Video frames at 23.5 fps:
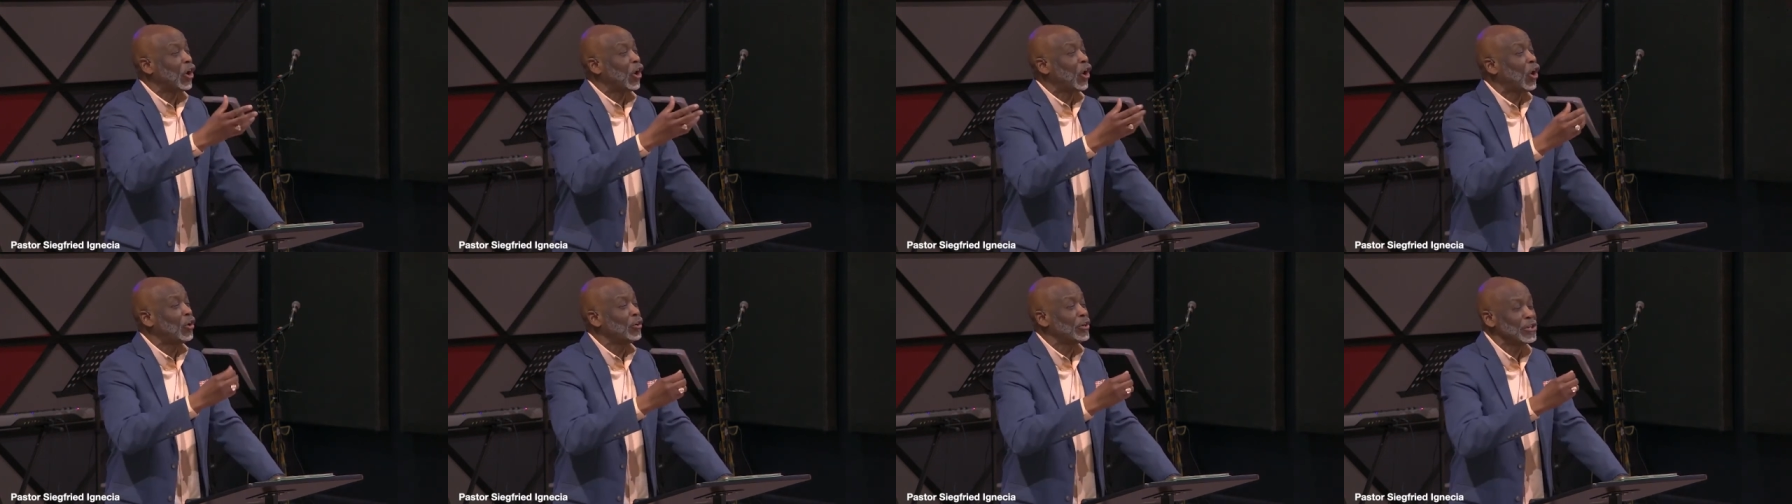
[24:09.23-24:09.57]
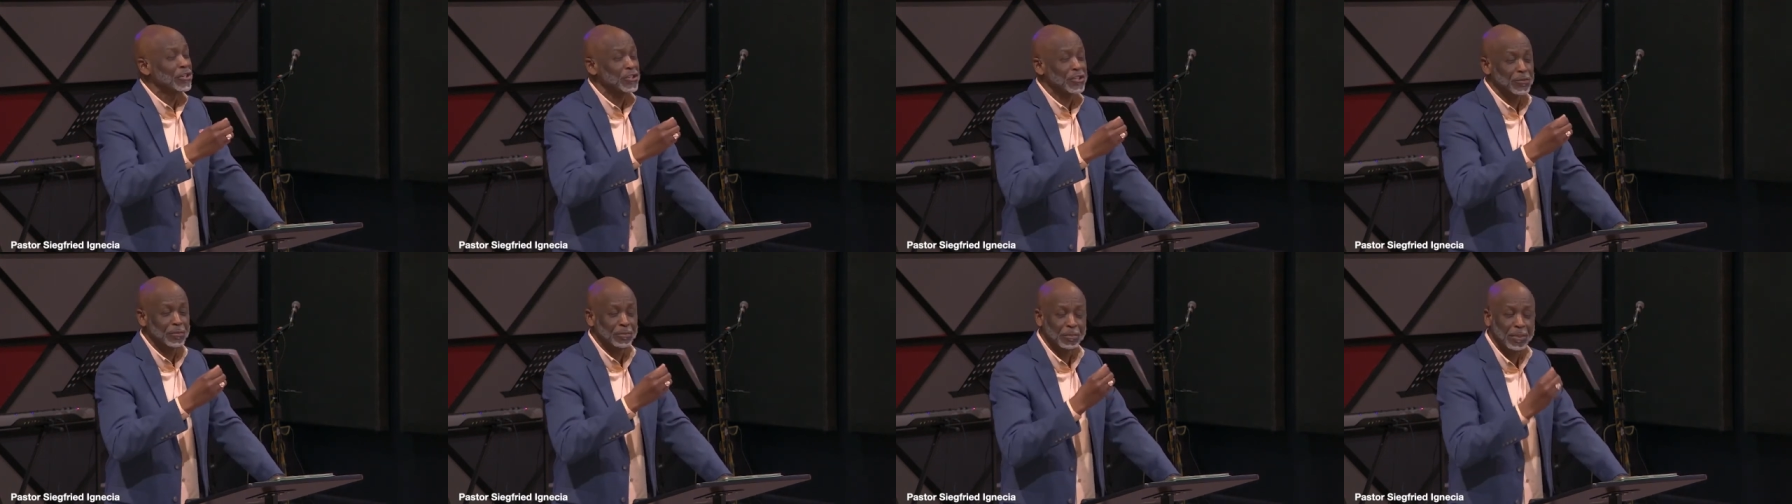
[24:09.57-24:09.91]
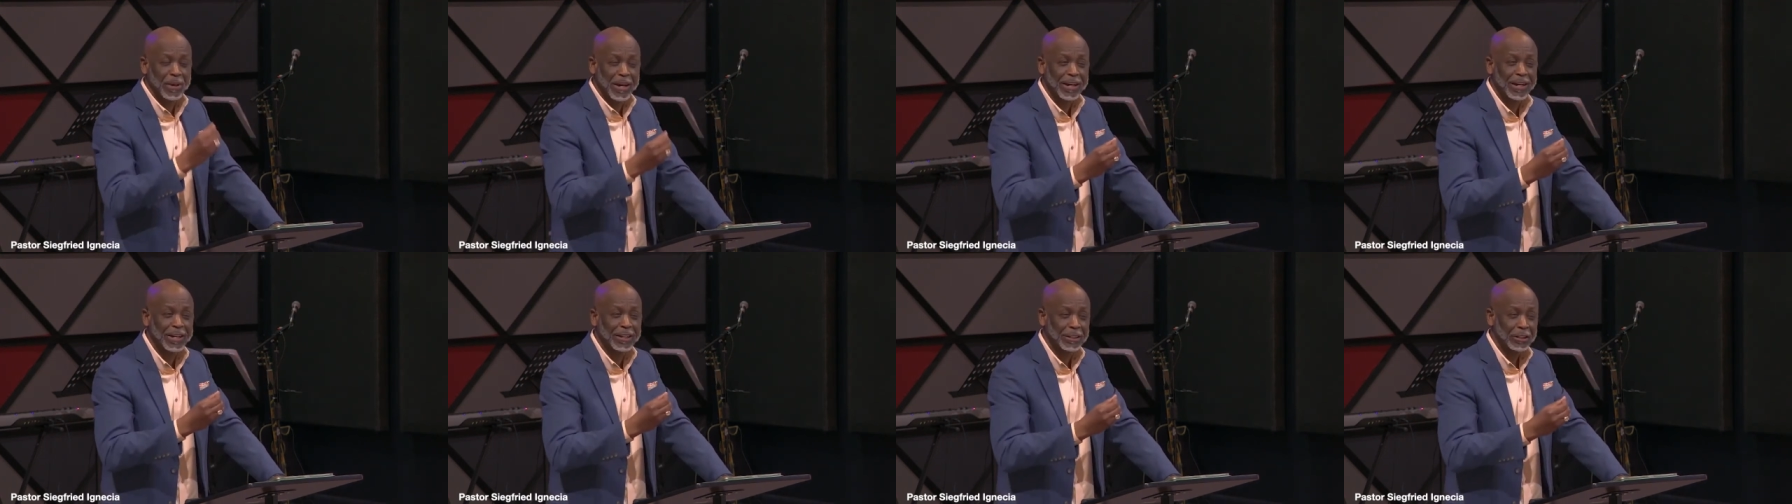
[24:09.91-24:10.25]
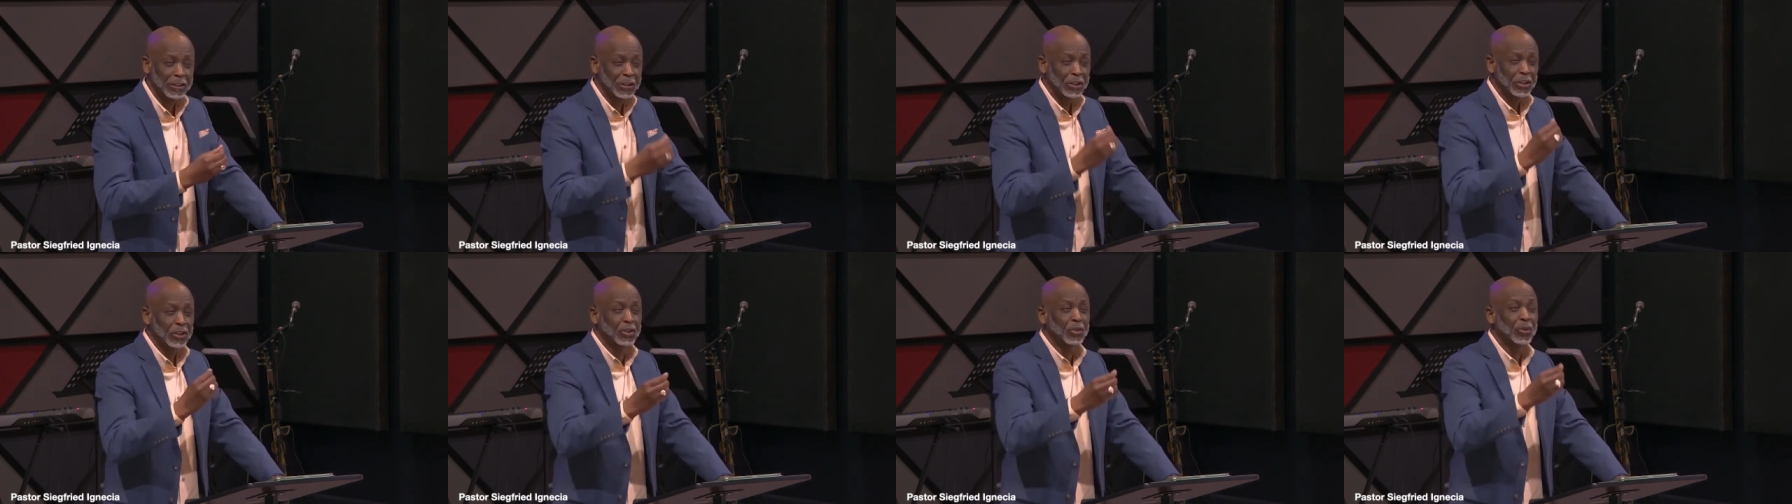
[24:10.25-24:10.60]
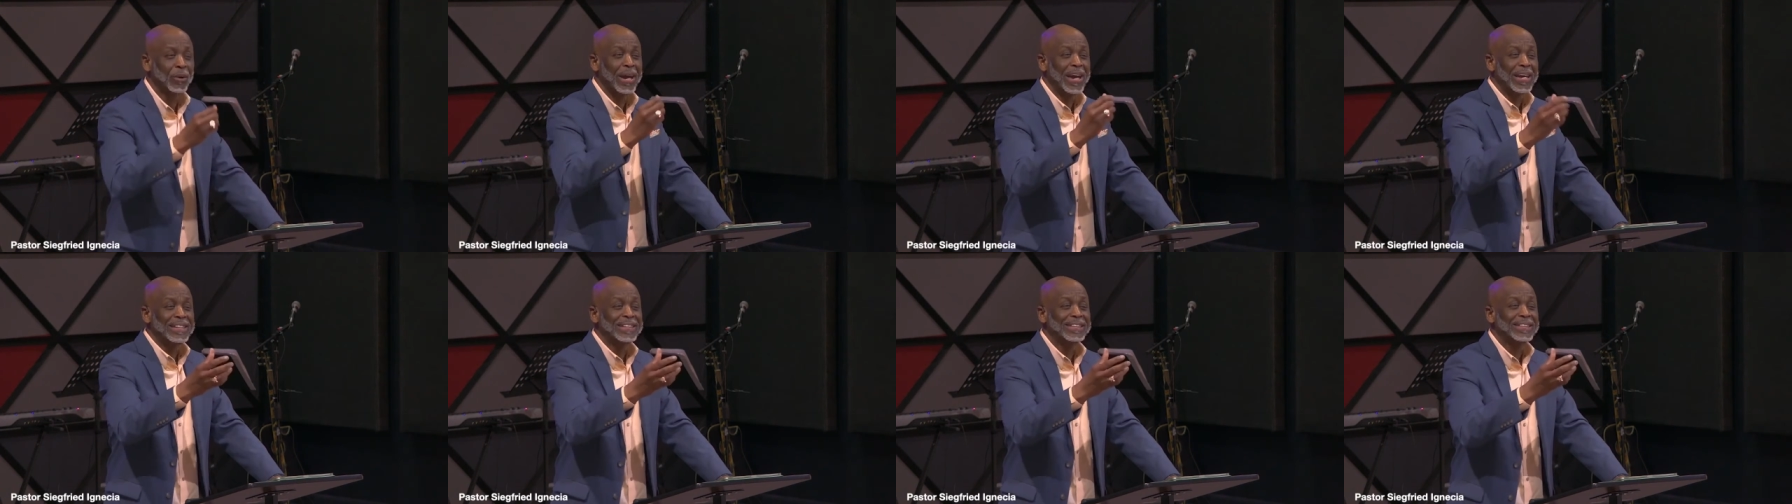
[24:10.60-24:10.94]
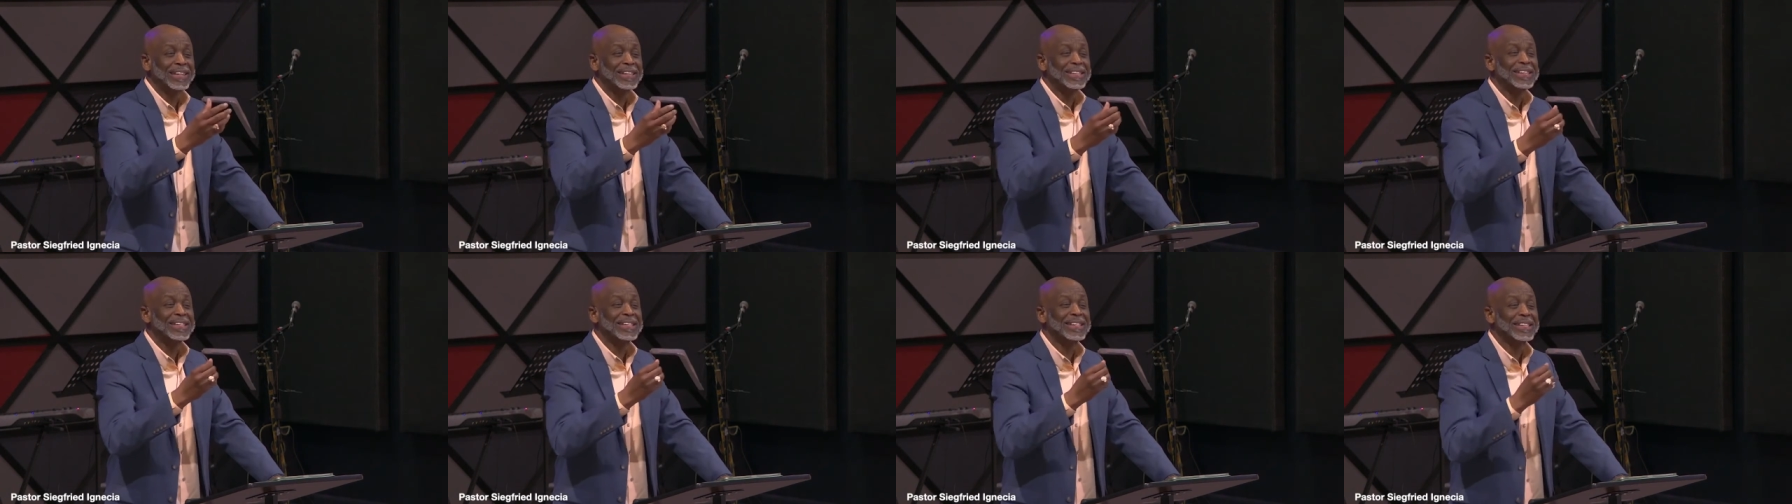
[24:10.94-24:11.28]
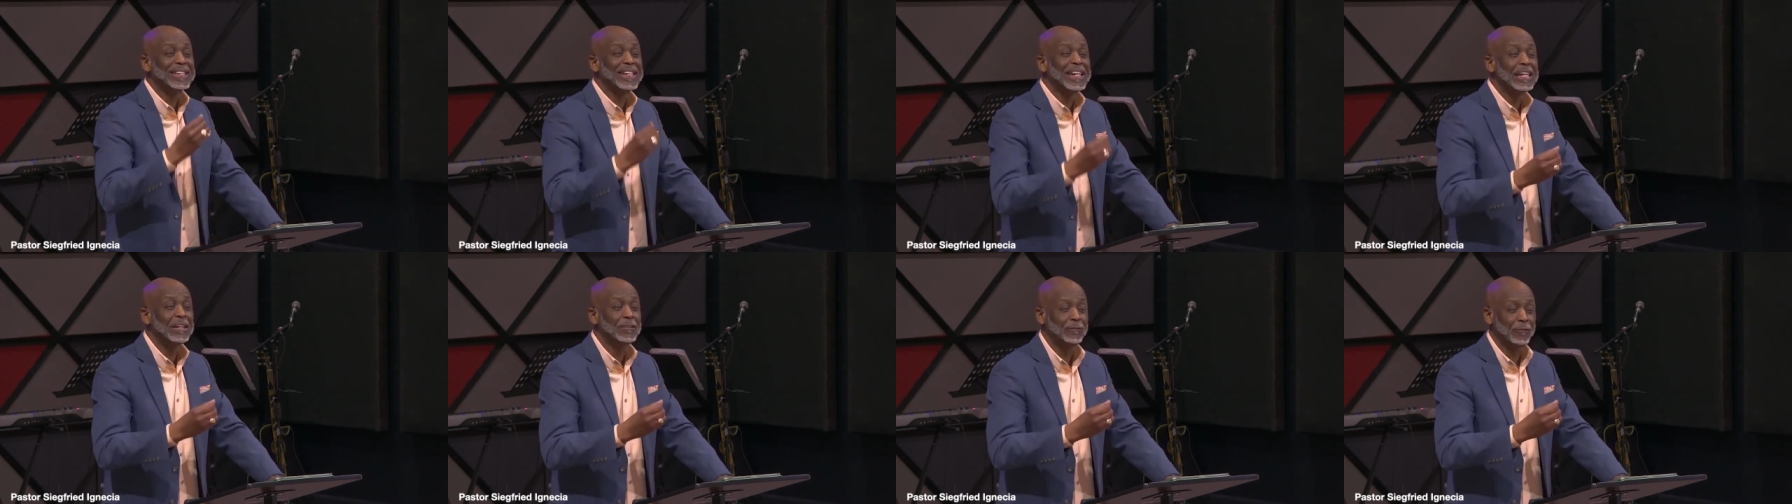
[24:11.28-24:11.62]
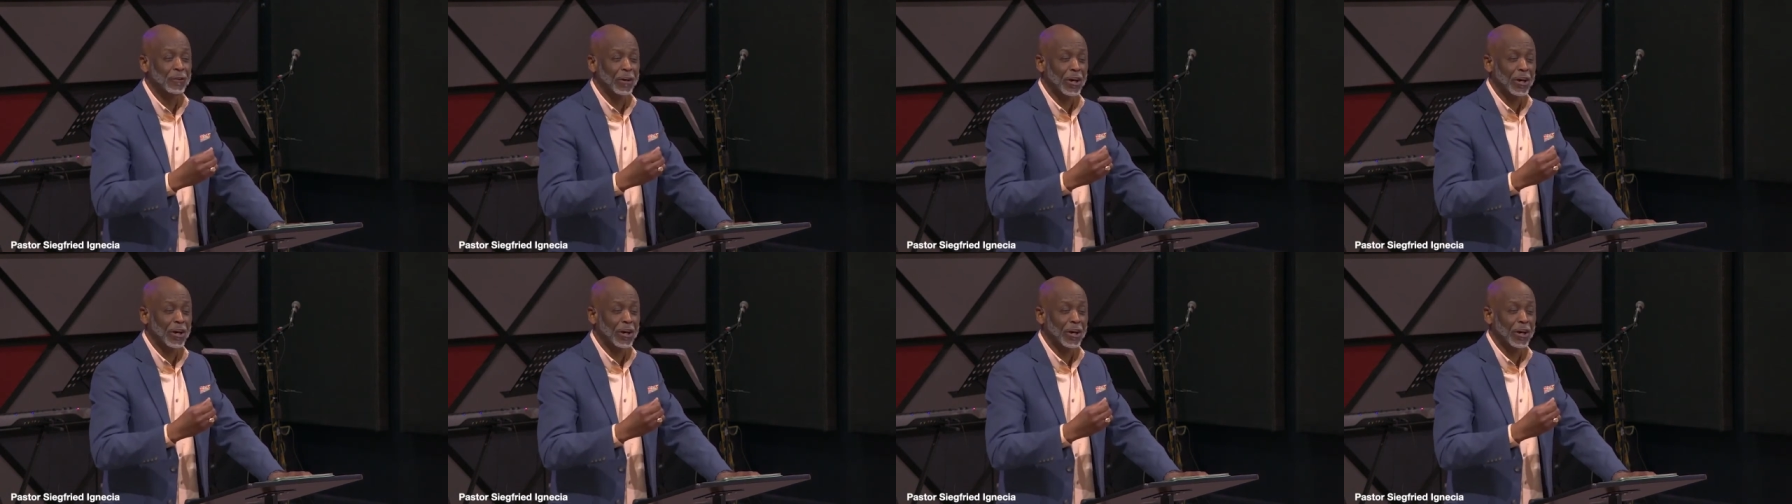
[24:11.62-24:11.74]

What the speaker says: the Holy Spirit to intercede